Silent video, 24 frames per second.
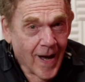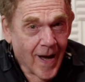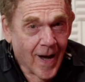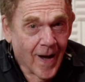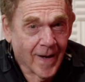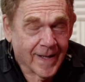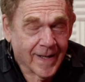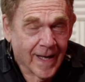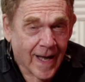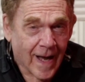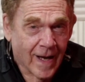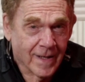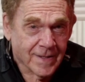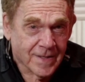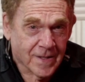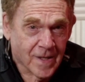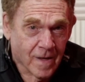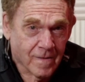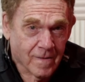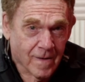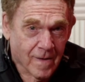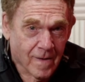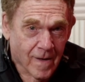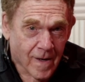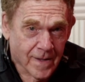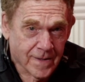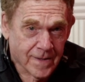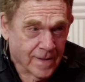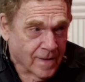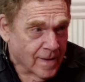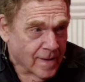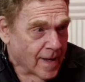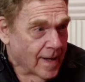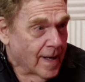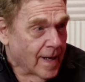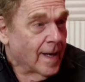Okay, that was a good
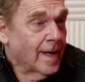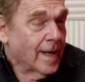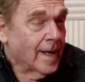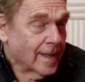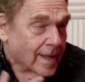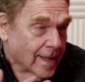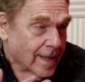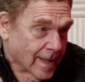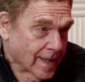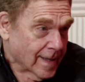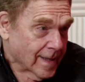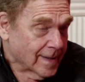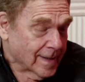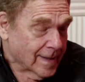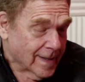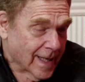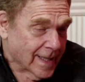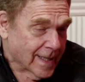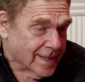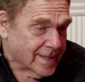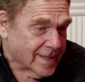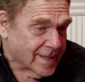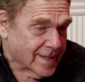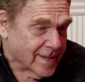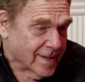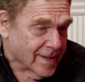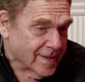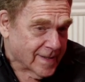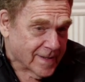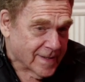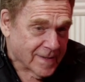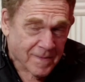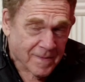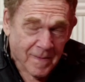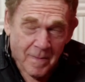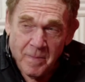rehearsal. Let's shoot
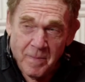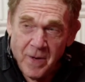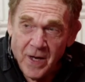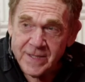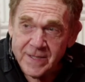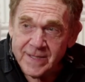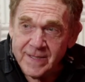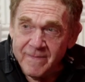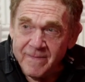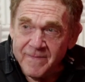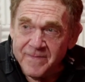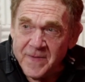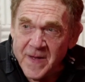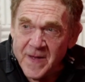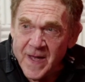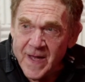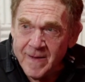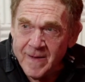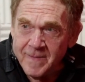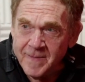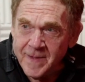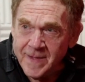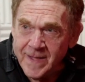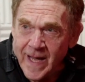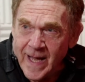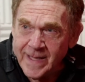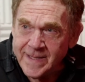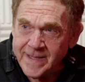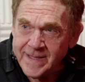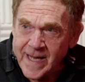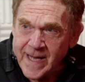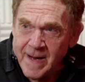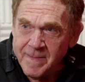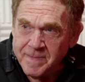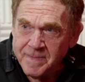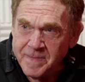this one. Put some film in that
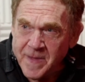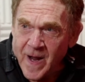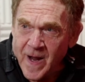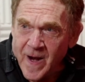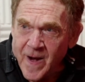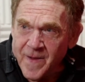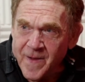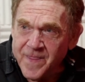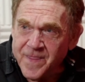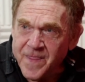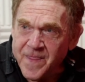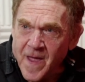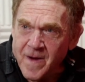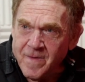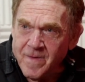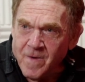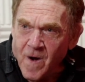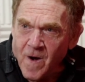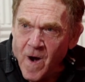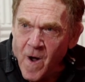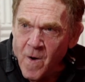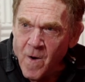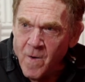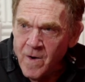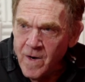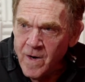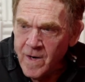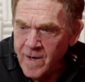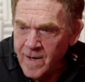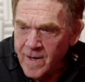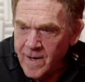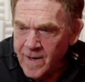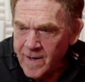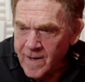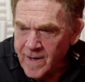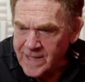tape there, Thedro.
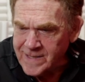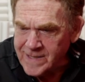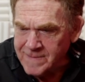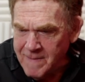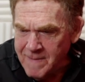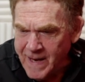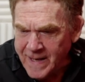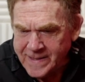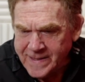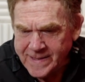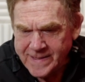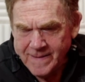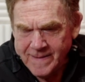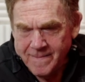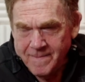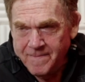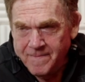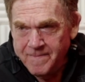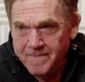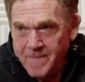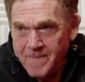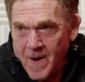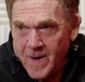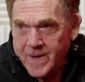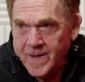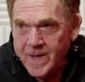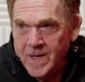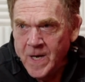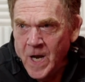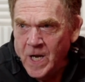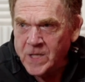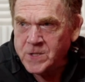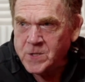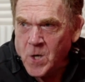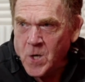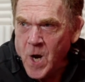Let's make some fucking
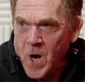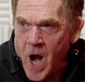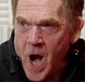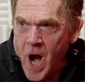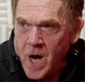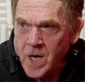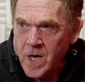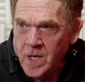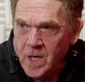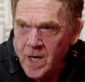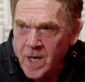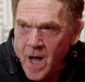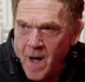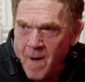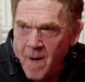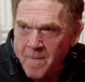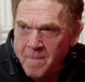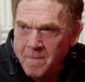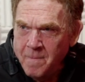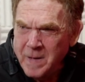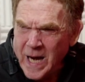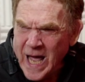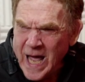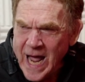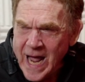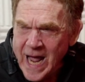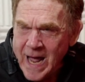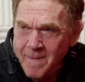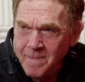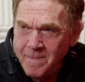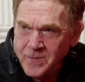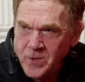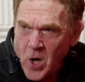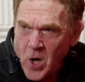history here, you little blam